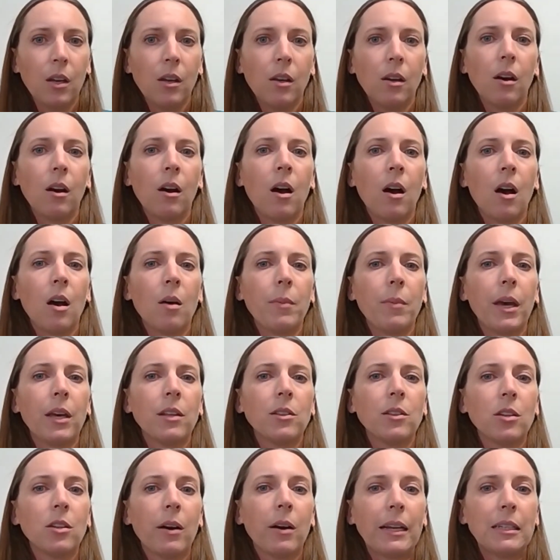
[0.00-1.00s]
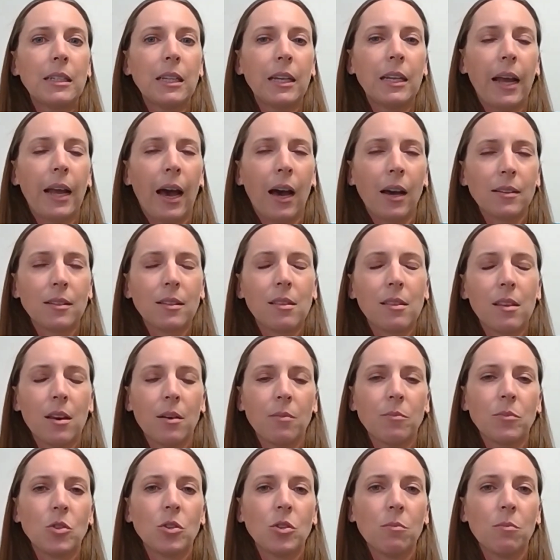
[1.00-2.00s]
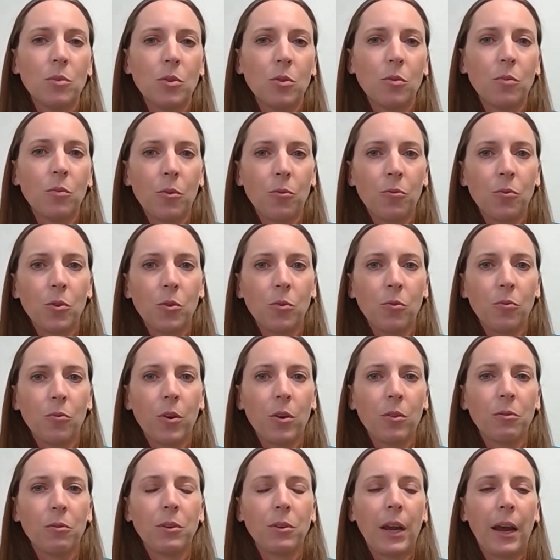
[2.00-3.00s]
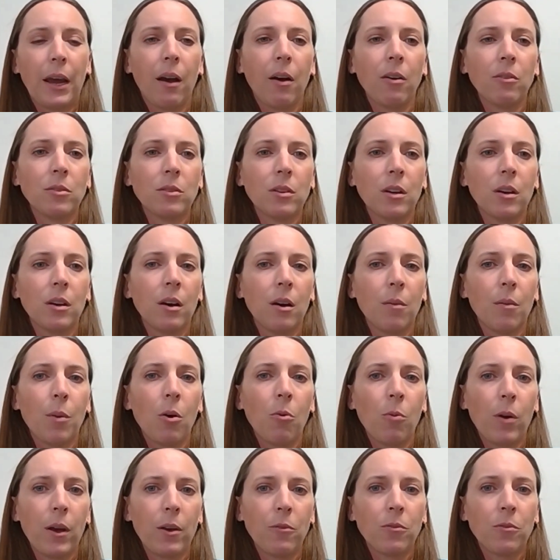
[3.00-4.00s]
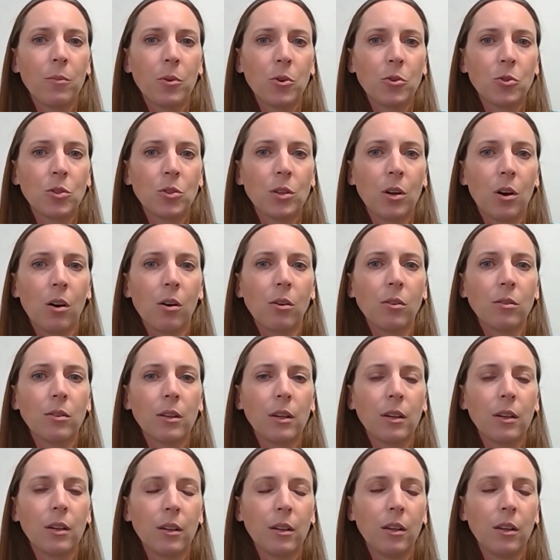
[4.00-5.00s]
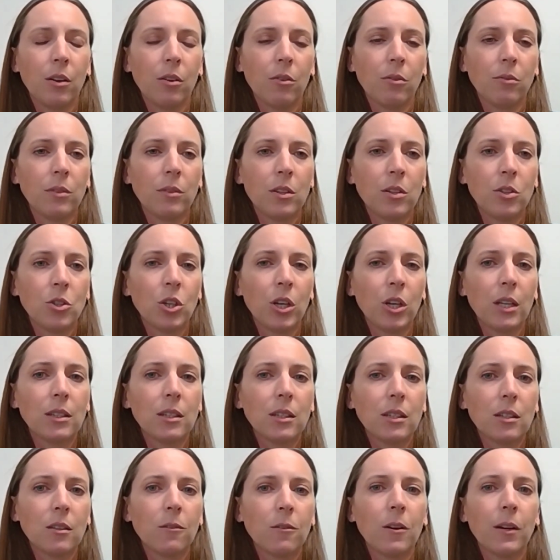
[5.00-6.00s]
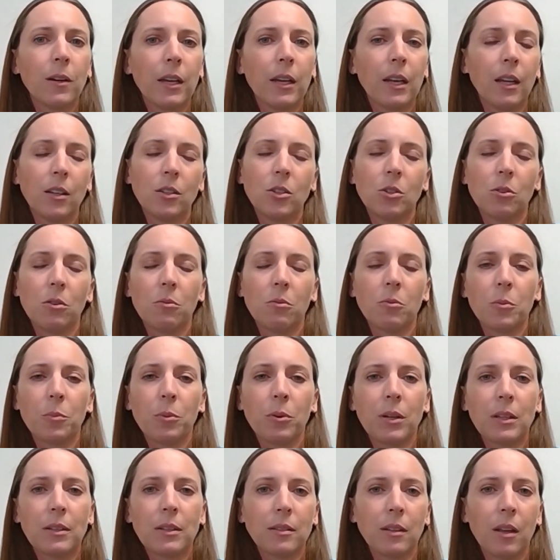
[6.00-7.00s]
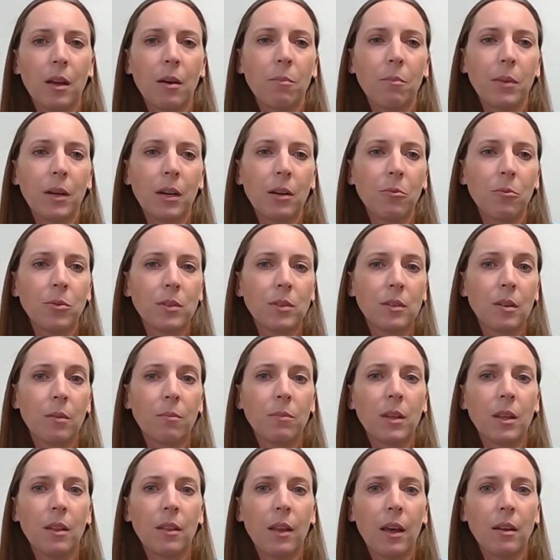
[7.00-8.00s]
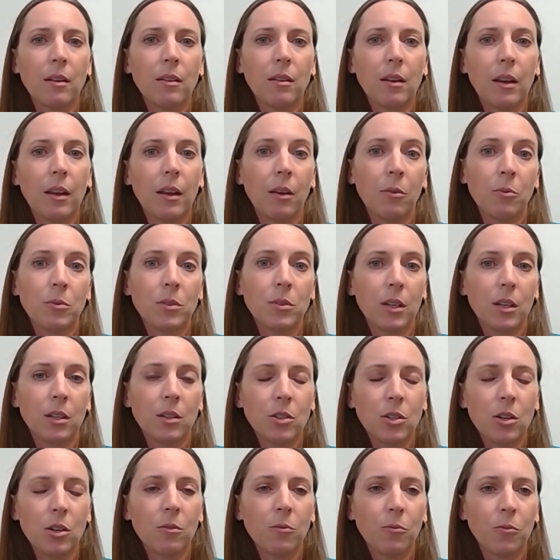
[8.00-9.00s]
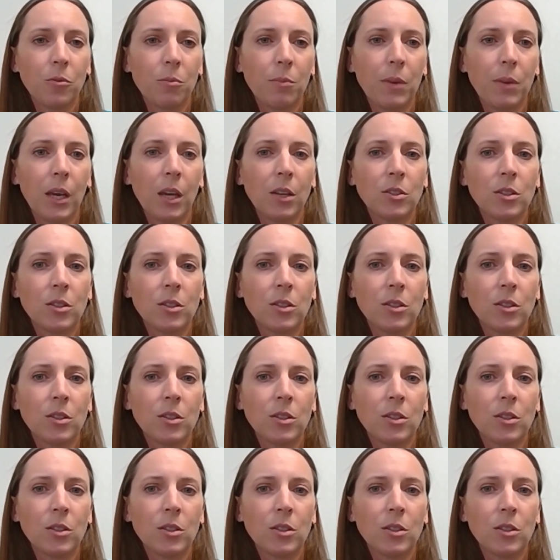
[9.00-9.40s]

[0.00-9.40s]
And so I did ask them to move the food further down away from her stall. You know, the chances of her getting into it were pretty slim, but it was something that it was a concern for me.